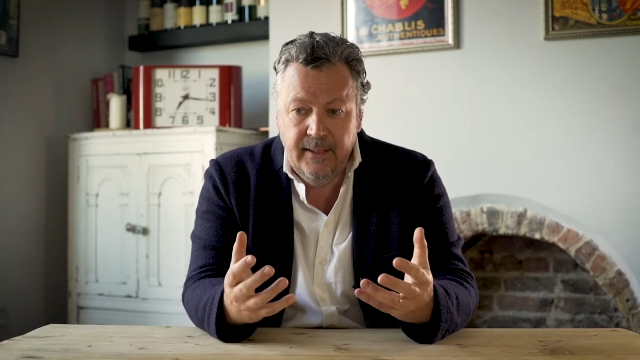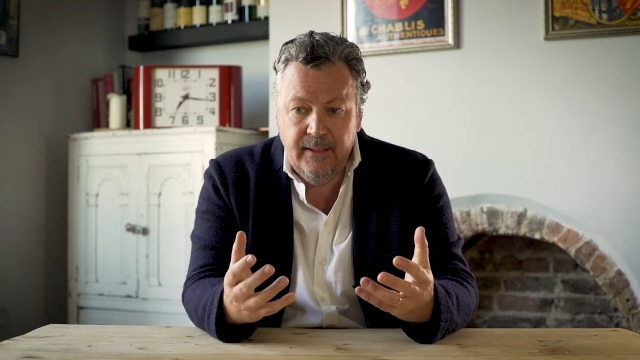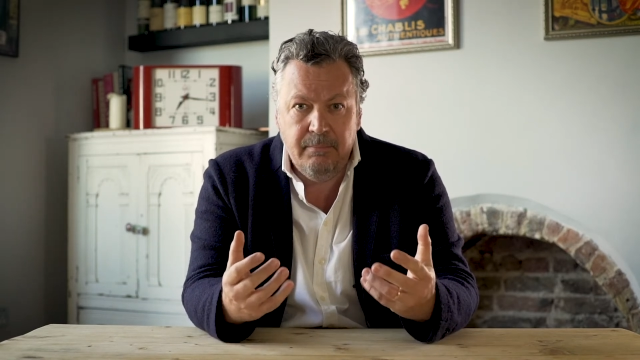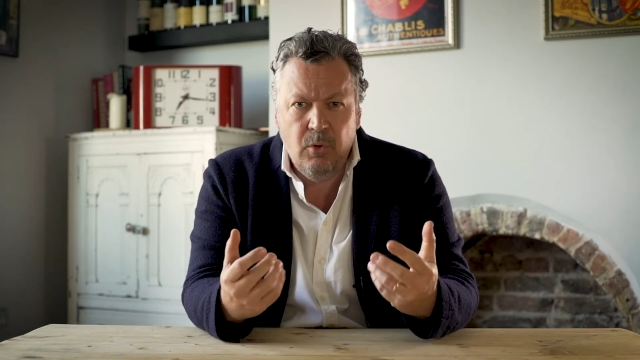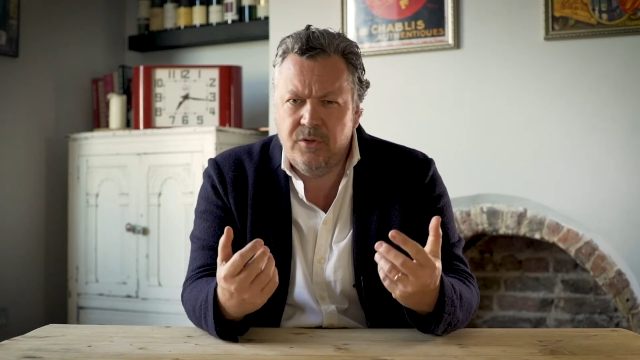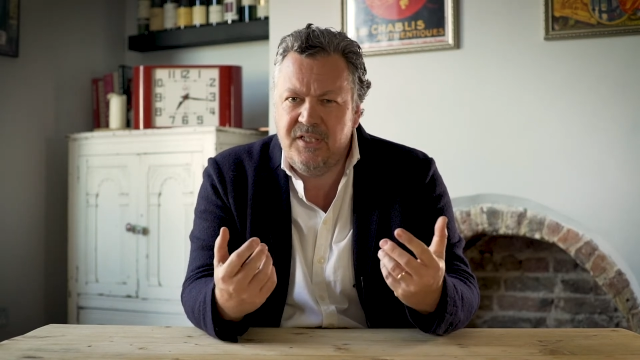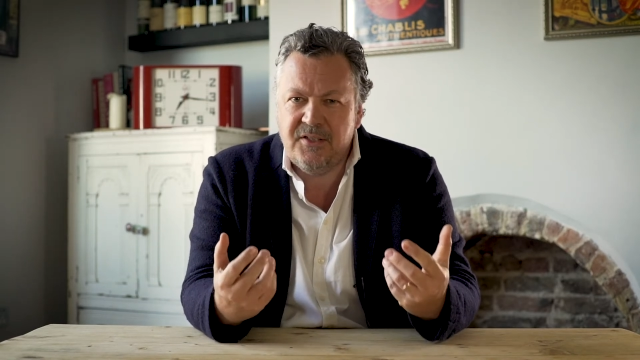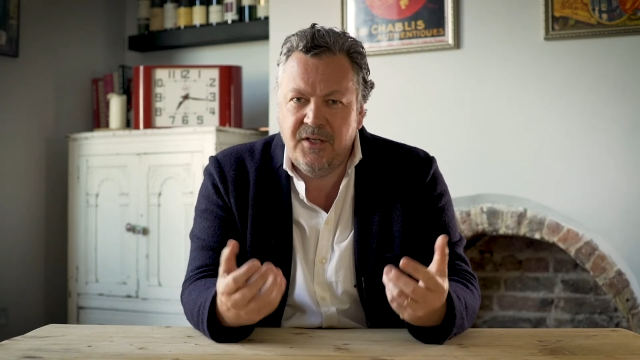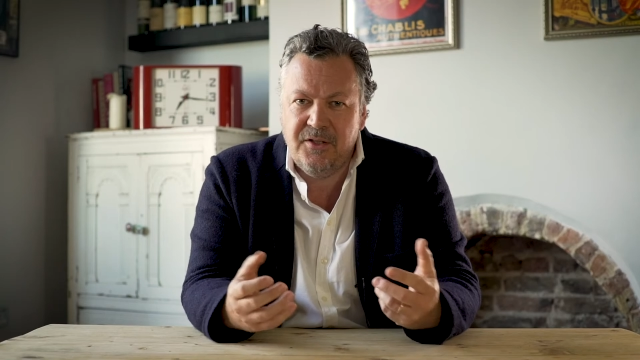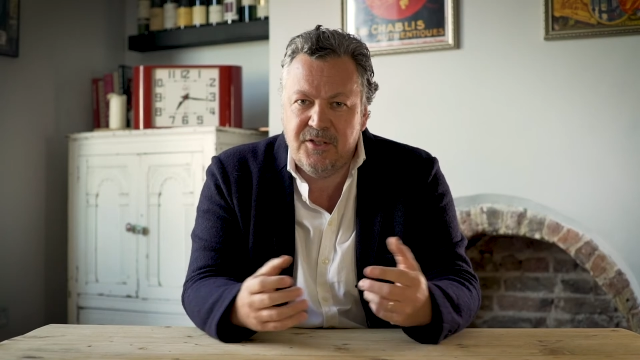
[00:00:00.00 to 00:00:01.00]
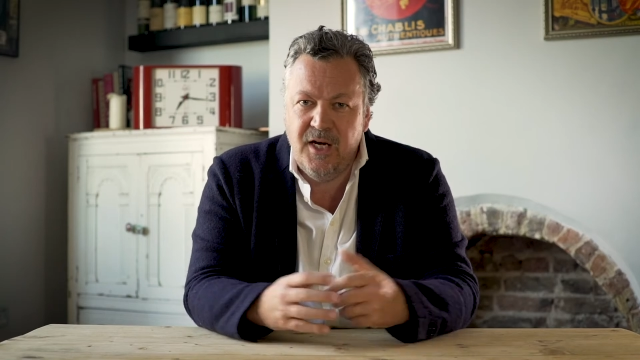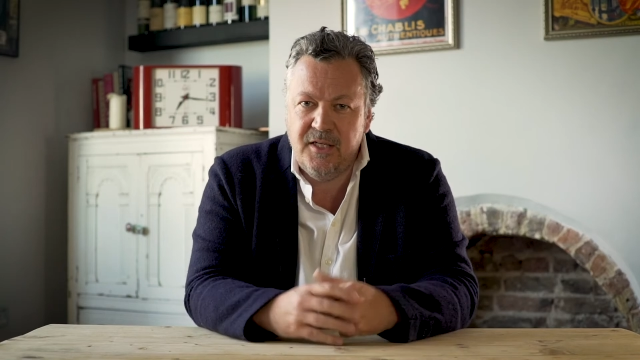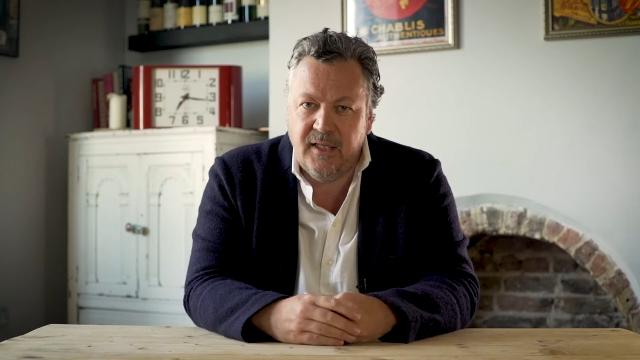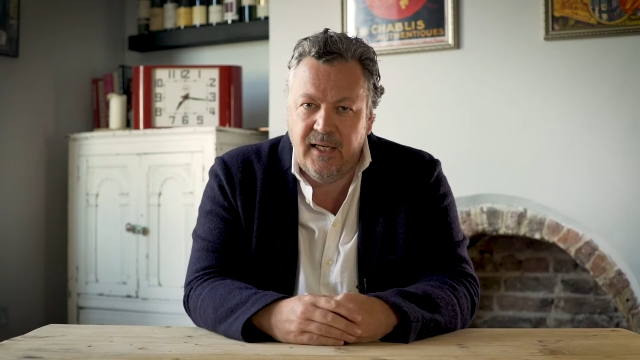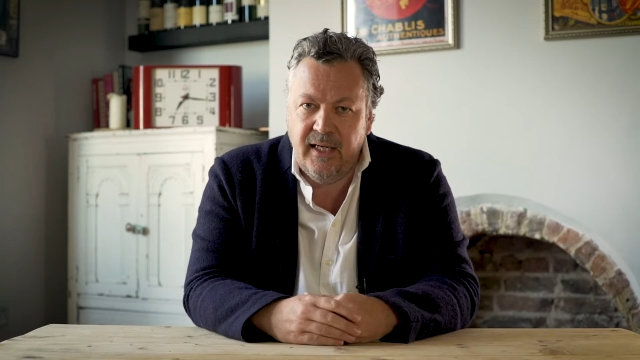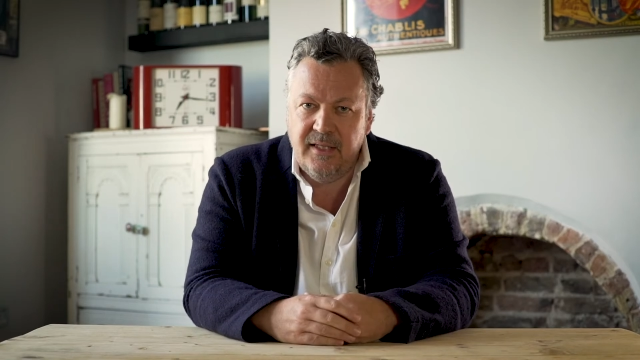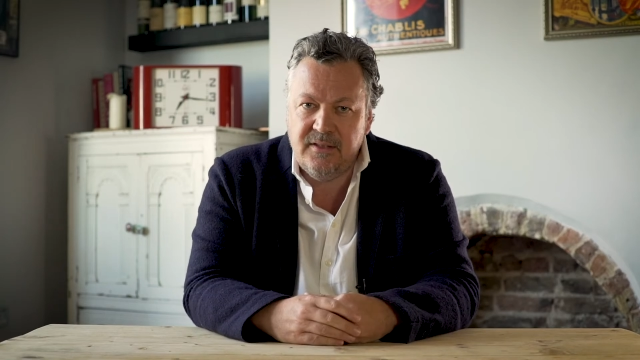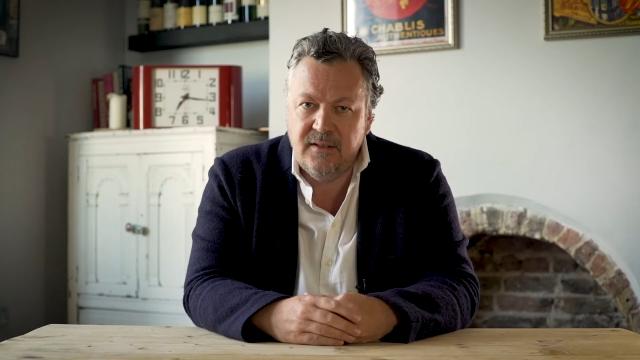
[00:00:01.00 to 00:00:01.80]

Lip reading: the more disconcerting it is.